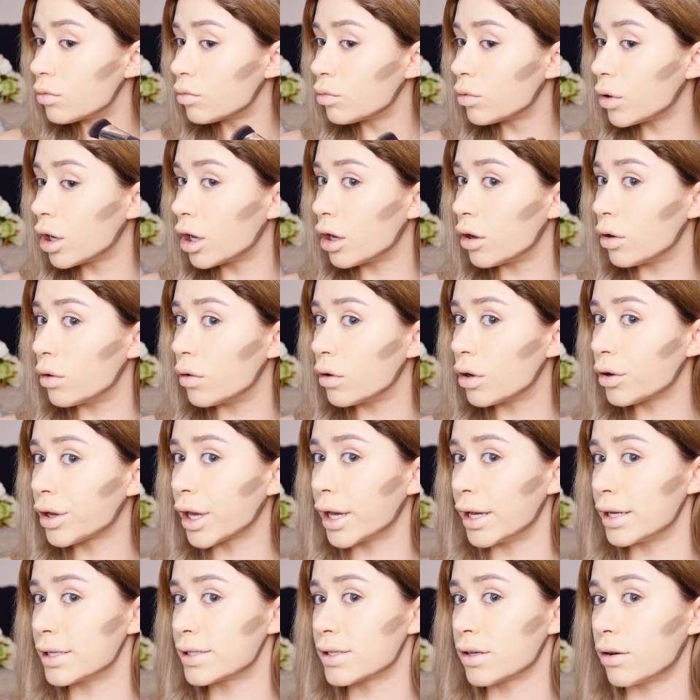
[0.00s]
Whoa,
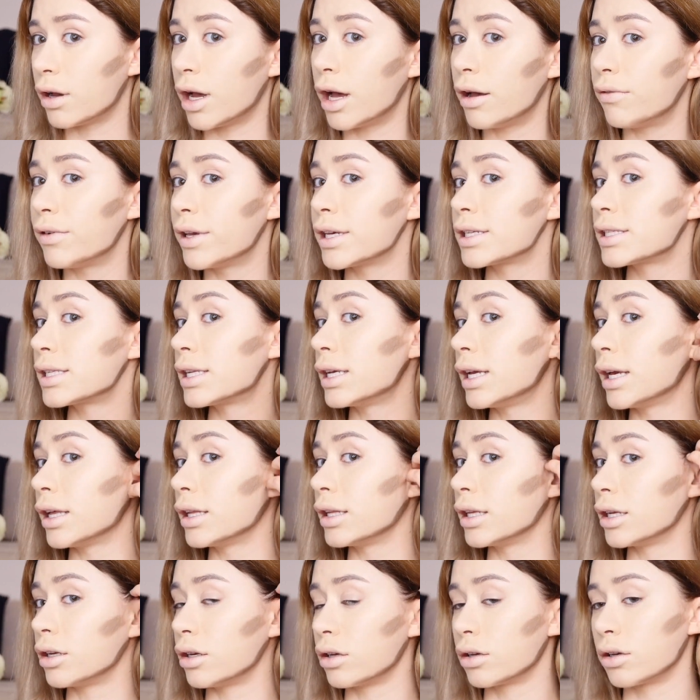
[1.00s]
okay, so obviously a
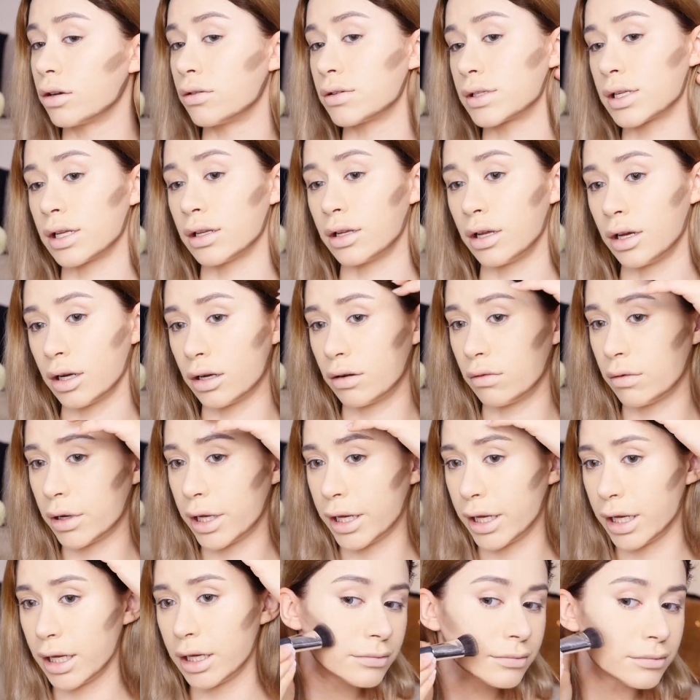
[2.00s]
little goes a long
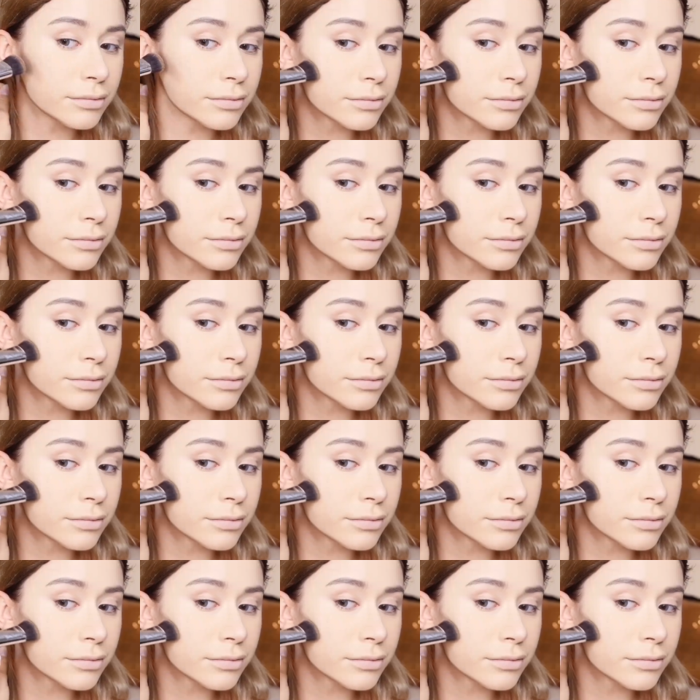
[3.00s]
way.